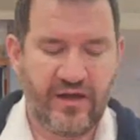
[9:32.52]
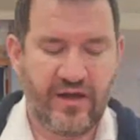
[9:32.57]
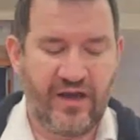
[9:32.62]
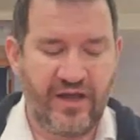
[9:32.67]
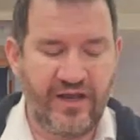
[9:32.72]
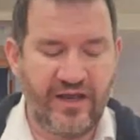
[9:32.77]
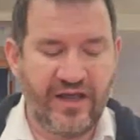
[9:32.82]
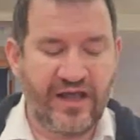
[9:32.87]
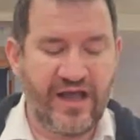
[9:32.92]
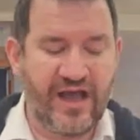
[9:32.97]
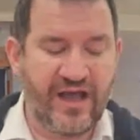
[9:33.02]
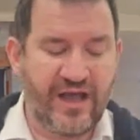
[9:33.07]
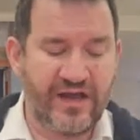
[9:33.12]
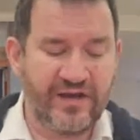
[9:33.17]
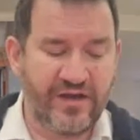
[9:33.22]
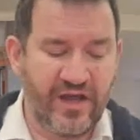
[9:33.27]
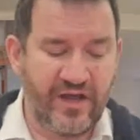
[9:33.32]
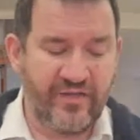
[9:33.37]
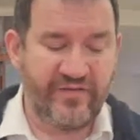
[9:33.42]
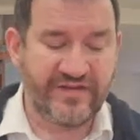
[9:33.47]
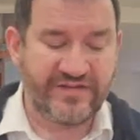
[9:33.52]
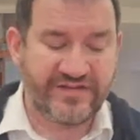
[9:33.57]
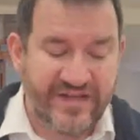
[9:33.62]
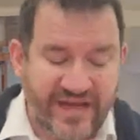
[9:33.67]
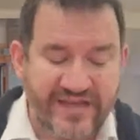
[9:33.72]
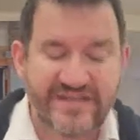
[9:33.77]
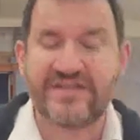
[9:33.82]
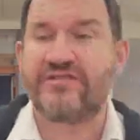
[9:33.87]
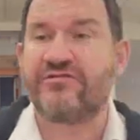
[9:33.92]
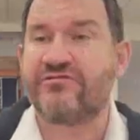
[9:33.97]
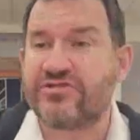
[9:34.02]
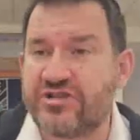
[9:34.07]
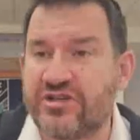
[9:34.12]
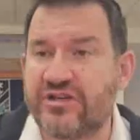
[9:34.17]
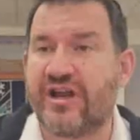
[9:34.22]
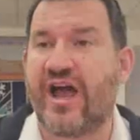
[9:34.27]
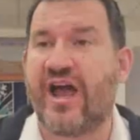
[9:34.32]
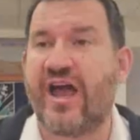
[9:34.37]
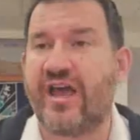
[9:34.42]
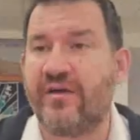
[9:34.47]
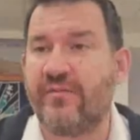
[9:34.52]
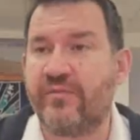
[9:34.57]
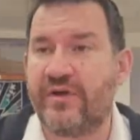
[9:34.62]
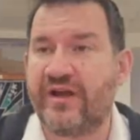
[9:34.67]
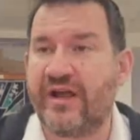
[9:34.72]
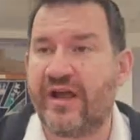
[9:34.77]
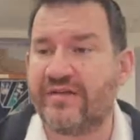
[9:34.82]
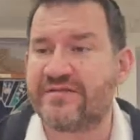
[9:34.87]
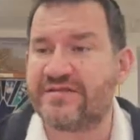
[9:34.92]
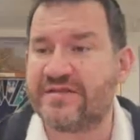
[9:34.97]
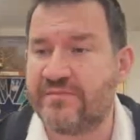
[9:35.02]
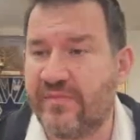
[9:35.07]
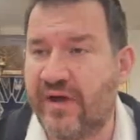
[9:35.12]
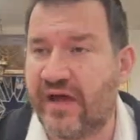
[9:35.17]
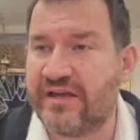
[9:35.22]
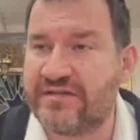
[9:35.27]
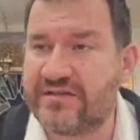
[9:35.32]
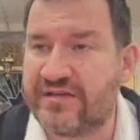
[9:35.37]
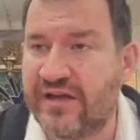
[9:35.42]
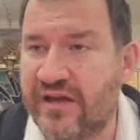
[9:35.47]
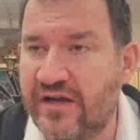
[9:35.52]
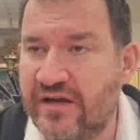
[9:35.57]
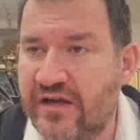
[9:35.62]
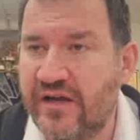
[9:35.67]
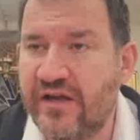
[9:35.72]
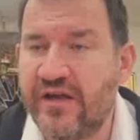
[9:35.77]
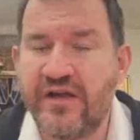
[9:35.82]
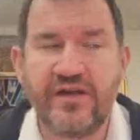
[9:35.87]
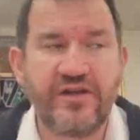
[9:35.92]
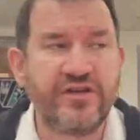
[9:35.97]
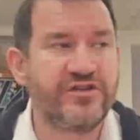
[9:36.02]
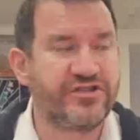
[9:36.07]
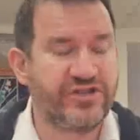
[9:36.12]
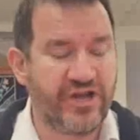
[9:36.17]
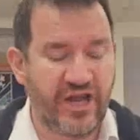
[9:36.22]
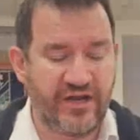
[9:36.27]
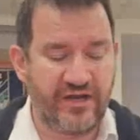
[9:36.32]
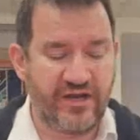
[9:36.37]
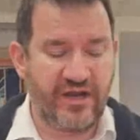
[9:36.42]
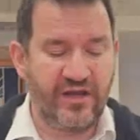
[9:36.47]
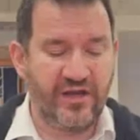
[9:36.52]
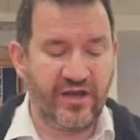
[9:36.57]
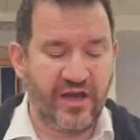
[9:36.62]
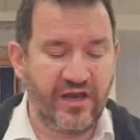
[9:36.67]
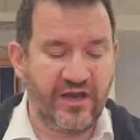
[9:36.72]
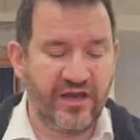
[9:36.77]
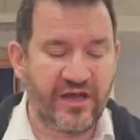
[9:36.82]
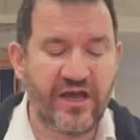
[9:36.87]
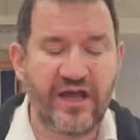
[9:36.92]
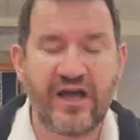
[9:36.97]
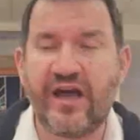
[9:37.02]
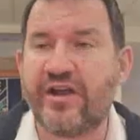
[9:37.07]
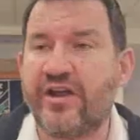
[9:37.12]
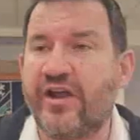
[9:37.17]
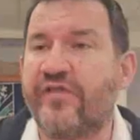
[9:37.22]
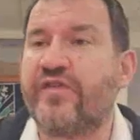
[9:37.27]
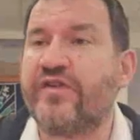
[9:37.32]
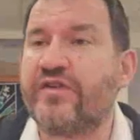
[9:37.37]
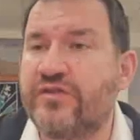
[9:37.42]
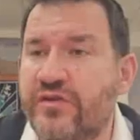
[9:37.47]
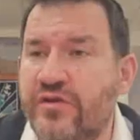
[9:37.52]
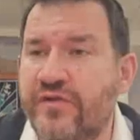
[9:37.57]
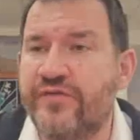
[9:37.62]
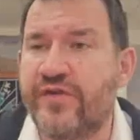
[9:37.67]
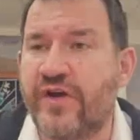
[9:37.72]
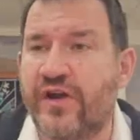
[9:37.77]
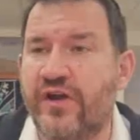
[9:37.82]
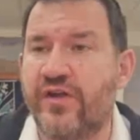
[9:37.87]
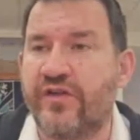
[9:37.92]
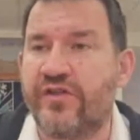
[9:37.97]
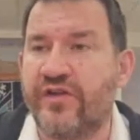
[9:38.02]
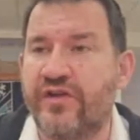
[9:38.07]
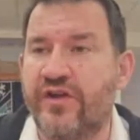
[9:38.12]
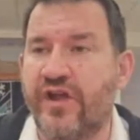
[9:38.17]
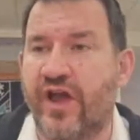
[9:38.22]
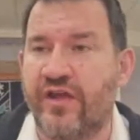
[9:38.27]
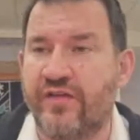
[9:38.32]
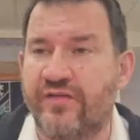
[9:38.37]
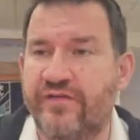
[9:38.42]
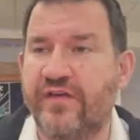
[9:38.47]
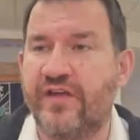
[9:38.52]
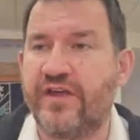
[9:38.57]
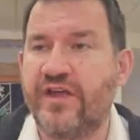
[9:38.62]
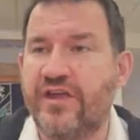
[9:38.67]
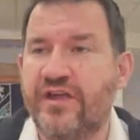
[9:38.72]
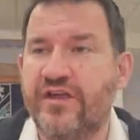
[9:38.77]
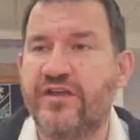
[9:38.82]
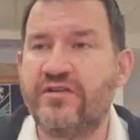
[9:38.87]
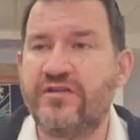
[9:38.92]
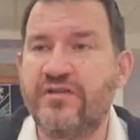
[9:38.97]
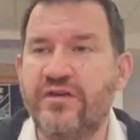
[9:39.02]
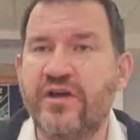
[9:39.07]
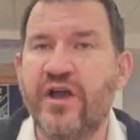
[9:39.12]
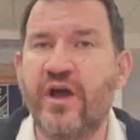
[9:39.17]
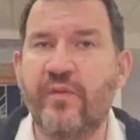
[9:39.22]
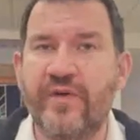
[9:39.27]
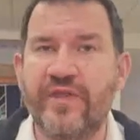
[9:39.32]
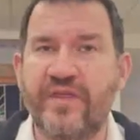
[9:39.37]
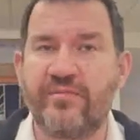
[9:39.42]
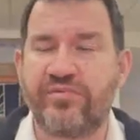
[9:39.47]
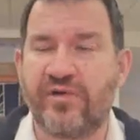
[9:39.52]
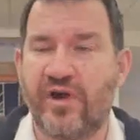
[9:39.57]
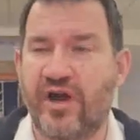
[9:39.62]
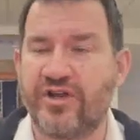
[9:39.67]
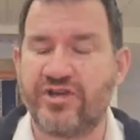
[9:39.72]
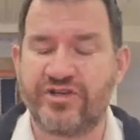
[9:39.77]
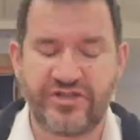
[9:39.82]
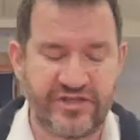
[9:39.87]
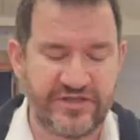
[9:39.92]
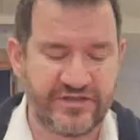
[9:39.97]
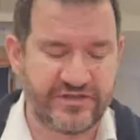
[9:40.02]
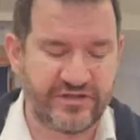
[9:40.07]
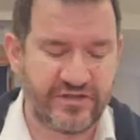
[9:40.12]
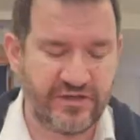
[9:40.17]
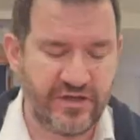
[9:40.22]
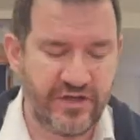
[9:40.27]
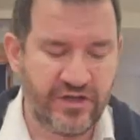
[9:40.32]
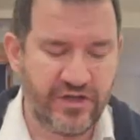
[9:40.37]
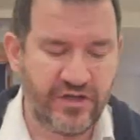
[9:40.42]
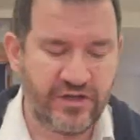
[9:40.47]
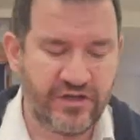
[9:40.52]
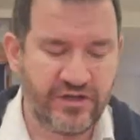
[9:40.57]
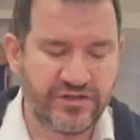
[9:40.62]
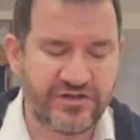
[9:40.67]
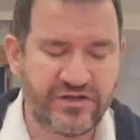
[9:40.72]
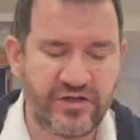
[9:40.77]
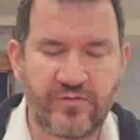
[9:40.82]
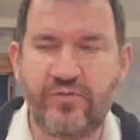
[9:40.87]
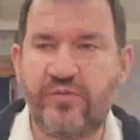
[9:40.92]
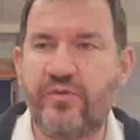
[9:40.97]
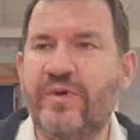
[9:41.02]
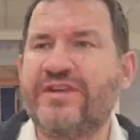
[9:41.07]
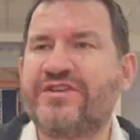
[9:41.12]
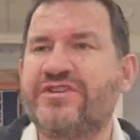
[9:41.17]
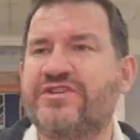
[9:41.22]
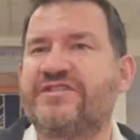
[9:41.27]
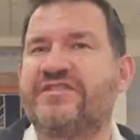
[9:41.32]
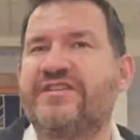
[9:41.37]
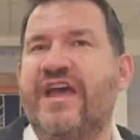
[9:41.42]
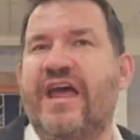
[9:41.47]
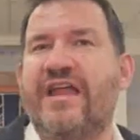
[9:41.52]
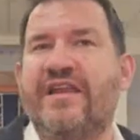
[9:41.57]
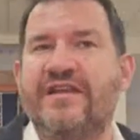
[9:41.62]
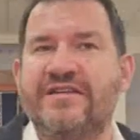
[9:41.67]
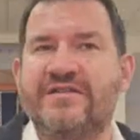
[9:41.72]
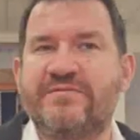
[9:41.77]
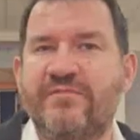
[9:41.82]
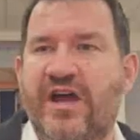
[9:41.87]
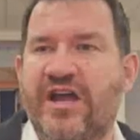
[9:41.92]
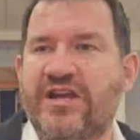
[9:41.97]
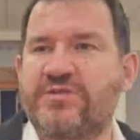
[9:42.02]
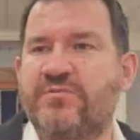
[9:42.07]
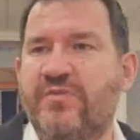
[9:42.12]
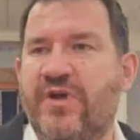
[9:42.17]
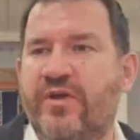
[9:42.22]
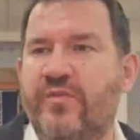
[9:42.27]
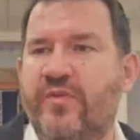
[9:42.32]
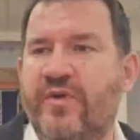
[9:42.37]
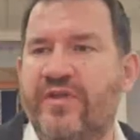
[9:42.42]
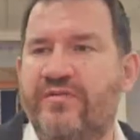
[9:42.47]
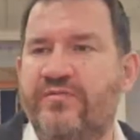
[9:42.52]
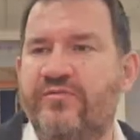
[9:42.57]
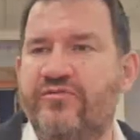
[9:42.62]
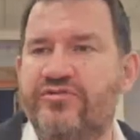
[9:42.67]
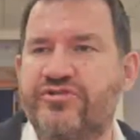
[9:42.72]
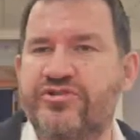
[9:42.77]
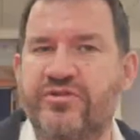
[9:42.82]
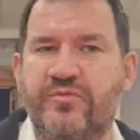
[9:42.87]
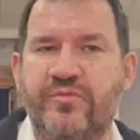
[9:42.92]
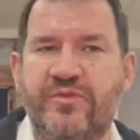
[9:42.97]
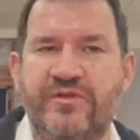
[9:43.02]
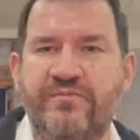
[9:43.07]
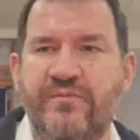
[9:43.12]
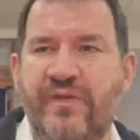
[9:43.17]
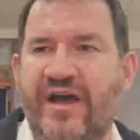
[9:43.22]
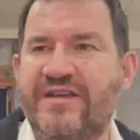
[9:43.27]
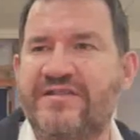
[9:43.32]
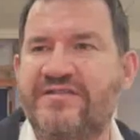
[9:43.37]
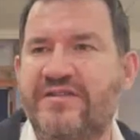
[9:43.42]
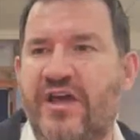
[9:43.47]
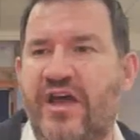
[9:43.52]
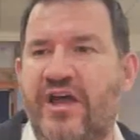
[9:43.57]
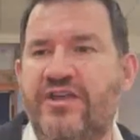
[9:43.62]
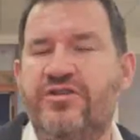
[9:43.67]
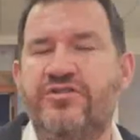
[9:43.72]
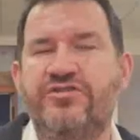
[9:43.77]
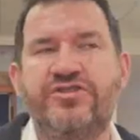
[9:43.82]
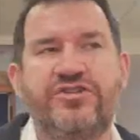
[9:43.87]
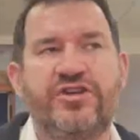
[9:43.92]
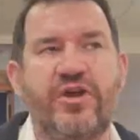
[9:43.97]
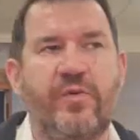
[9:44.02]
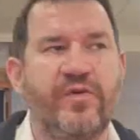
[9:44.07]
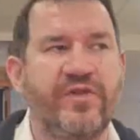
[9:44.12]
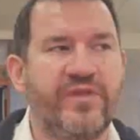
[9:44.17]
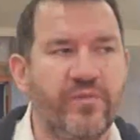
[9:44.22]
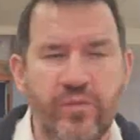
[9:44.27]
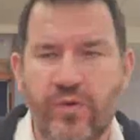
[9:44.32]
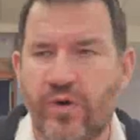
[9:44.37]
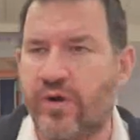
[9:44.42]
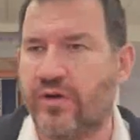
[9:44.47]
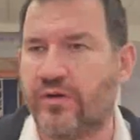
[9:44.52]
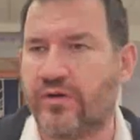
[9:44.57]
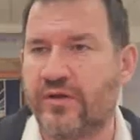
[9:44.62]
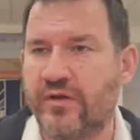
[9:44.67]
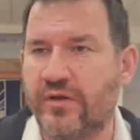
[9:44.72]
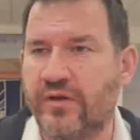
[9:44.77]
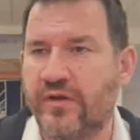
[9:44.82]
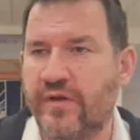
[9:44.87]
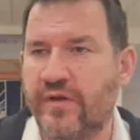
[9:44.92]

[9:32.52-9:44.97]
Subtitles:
knife. It says in Yerushalayim, when it comes to Maisa, Sheni, knife. You do follow the knife. You do go with the branches. So we just said it's mashmal with Maisa, you just go with the wall.